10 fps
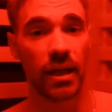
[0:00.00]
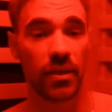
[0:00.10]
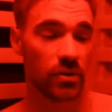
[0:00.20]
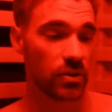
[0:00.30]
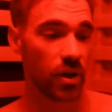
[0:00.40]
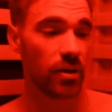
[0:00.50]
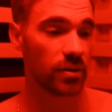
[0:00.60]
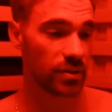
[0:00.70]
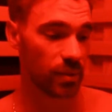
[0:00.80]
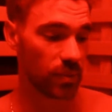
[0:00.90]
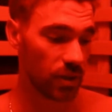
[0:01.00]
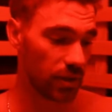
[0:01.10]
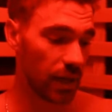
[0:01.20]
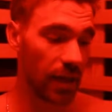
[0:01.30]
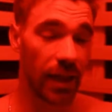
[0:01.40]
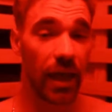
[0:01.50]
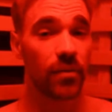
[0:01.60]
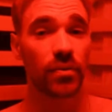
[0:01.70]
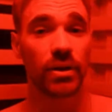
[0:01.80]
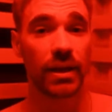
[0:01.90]
the sauna is something that
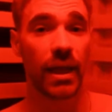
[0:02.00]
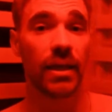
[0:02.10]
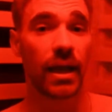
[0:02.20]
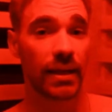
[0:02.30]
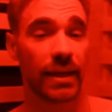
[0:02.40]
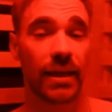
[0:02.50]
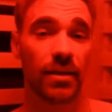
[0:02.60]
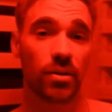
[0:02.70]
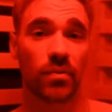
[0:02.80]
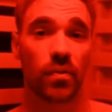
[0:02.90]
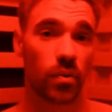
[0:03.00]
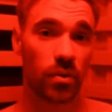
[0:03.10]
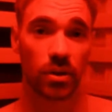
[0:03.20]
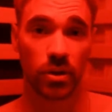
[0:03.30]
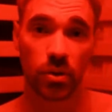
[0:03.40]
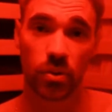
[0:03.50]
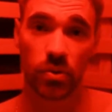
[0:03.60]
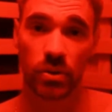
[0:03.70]
every day I can look forward to use.